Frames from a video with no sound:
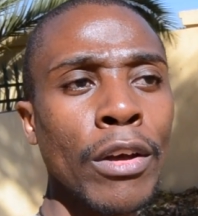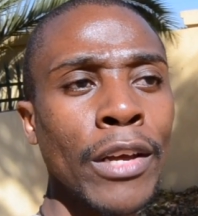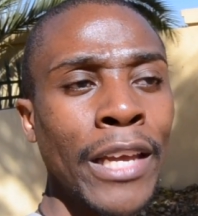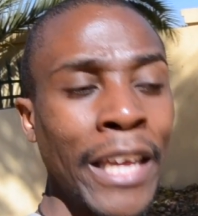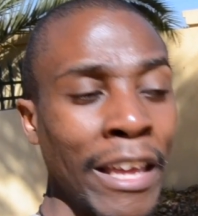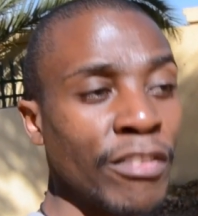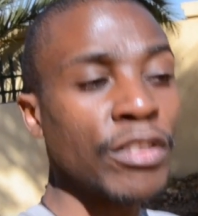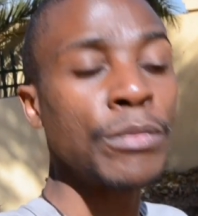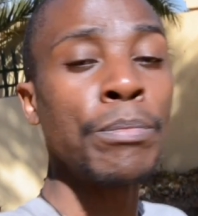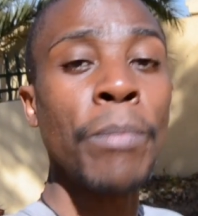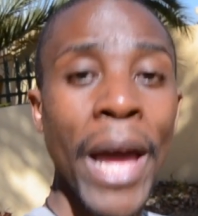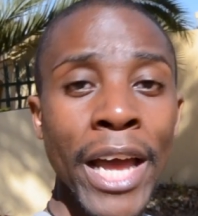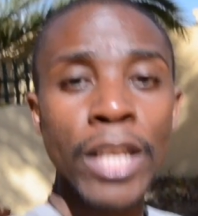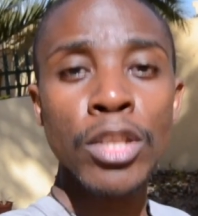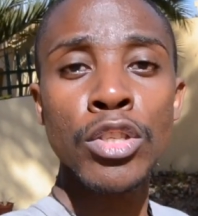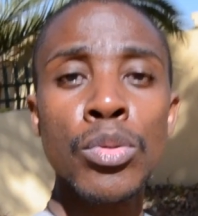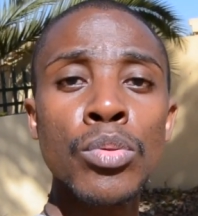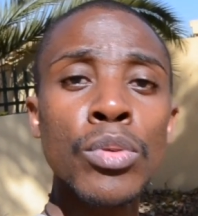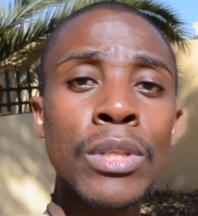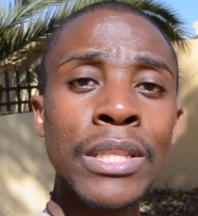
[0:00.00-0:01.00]
gives back
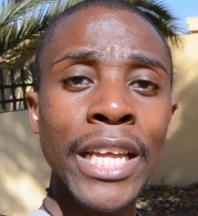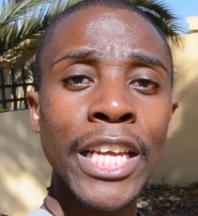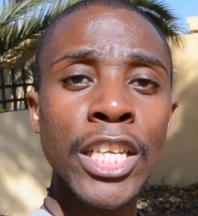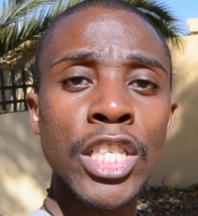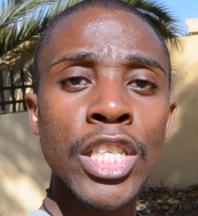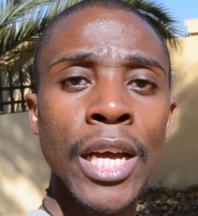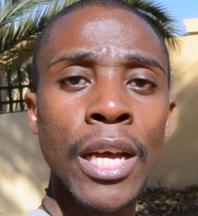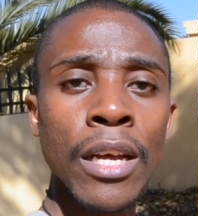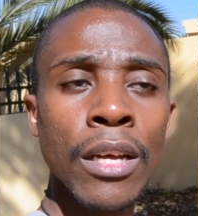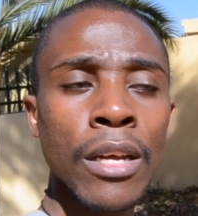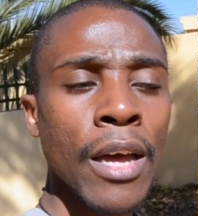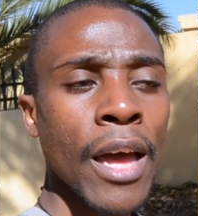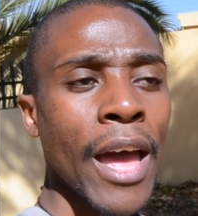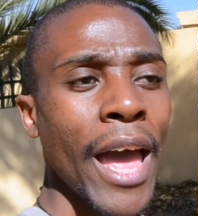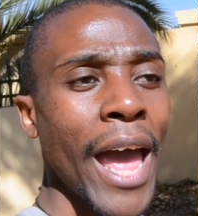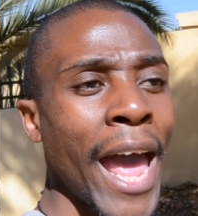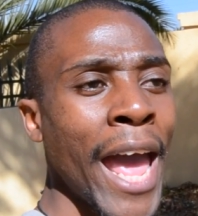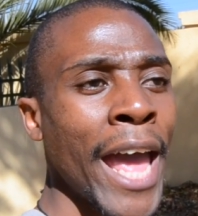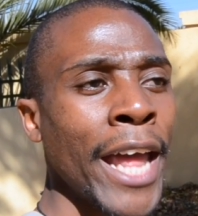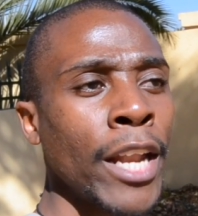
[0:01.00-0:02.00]
to nature,
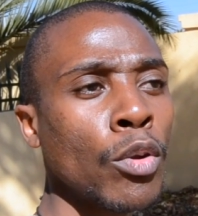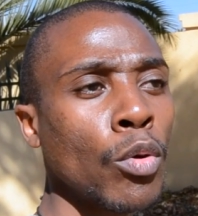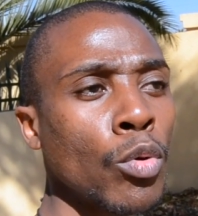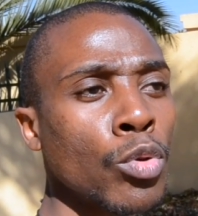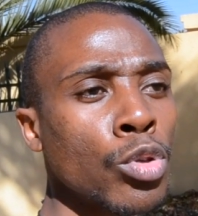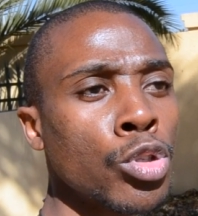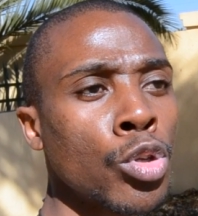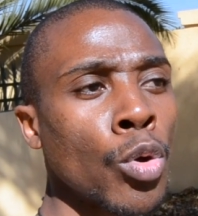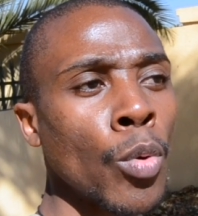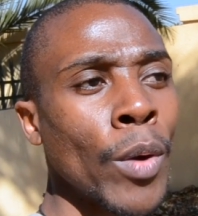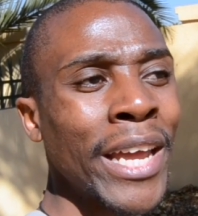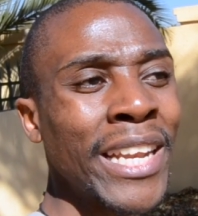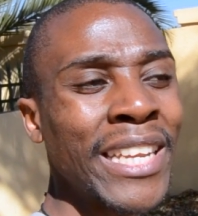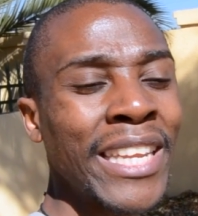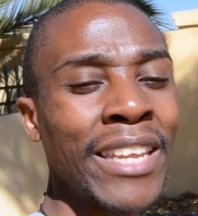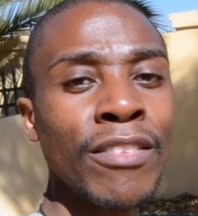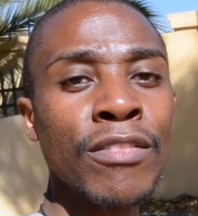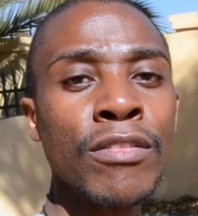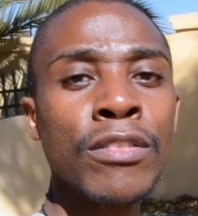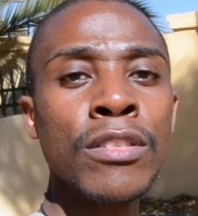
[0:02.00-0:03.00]
and also it
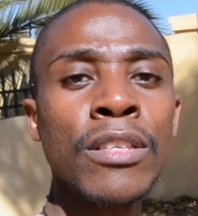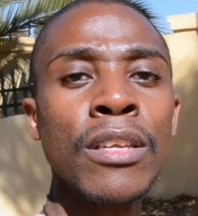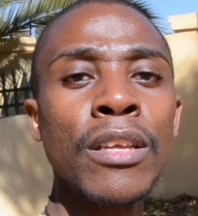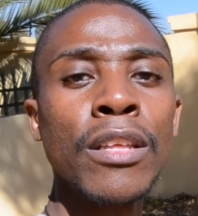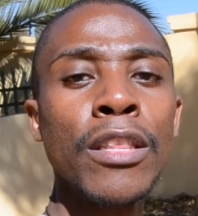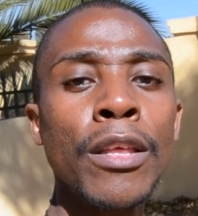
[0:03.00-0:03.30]
gives